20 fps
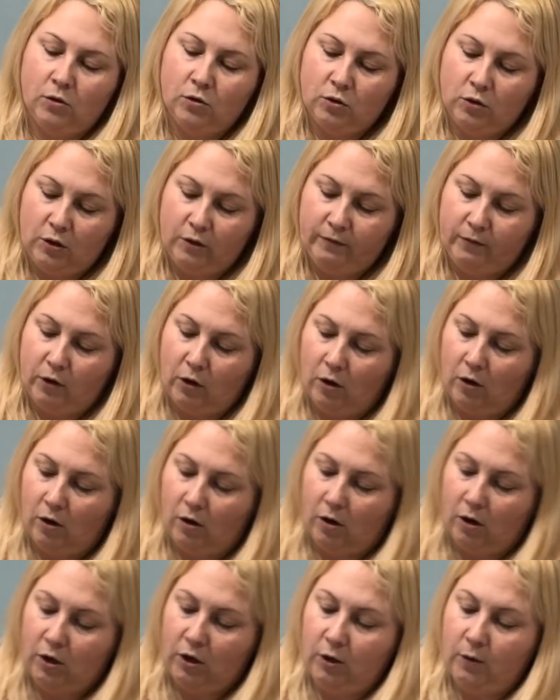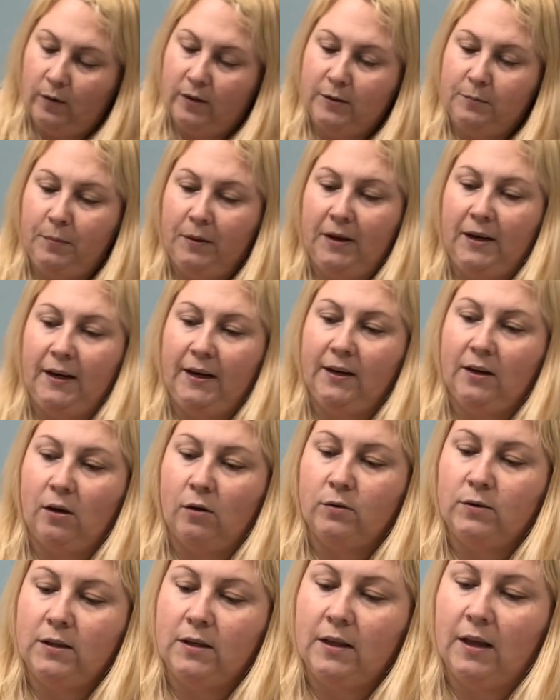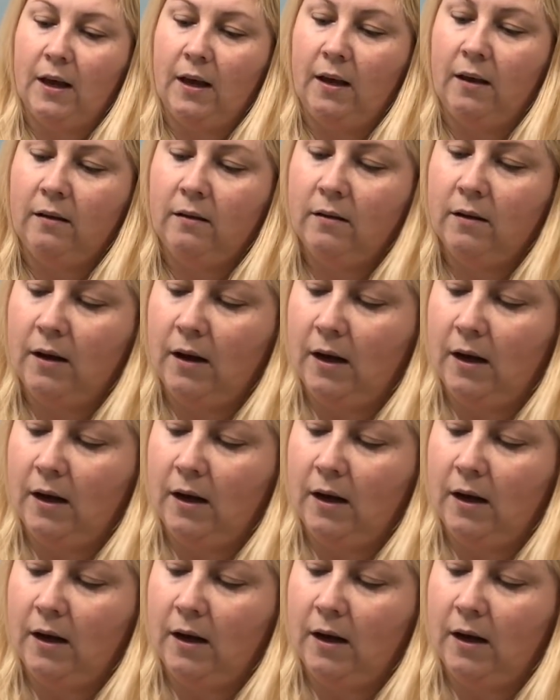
so you've got a USB lead goes in there,